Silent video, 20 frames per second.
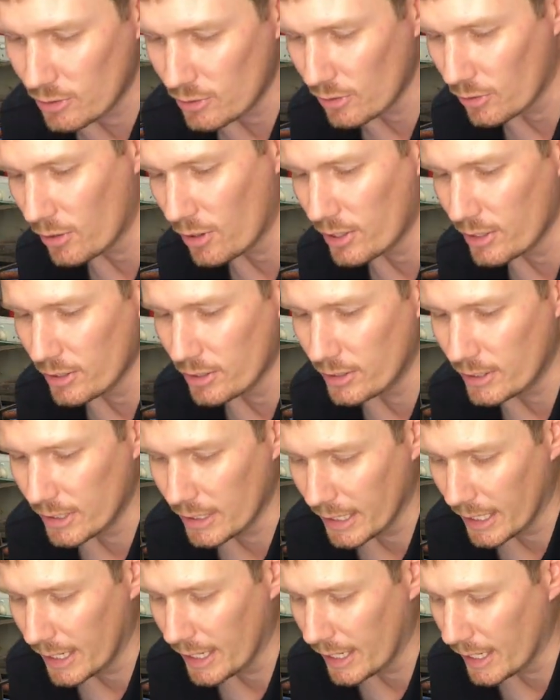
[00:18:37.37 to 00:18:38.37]
decided,
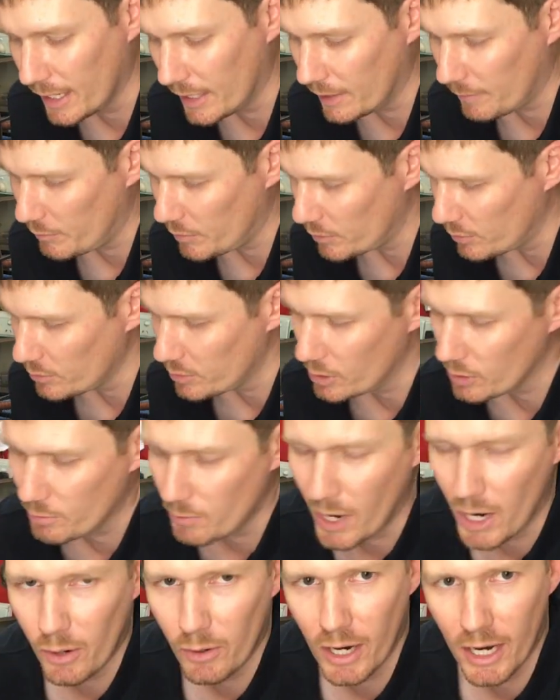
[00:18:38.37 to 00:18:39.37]
because
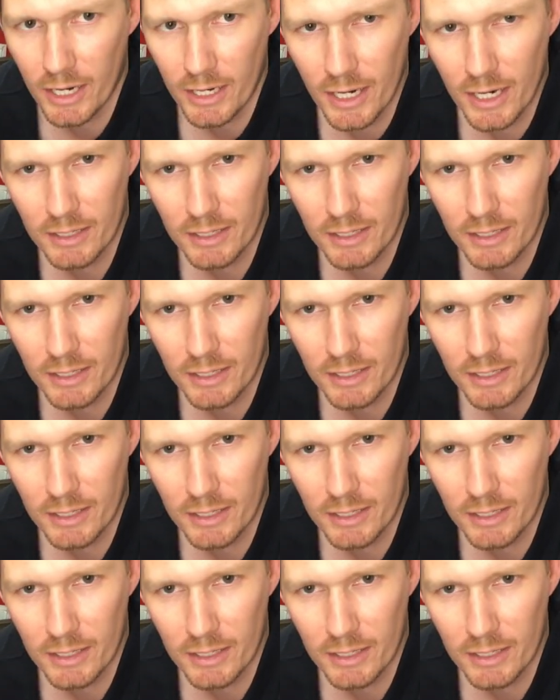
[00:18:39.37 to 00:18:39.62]
this mower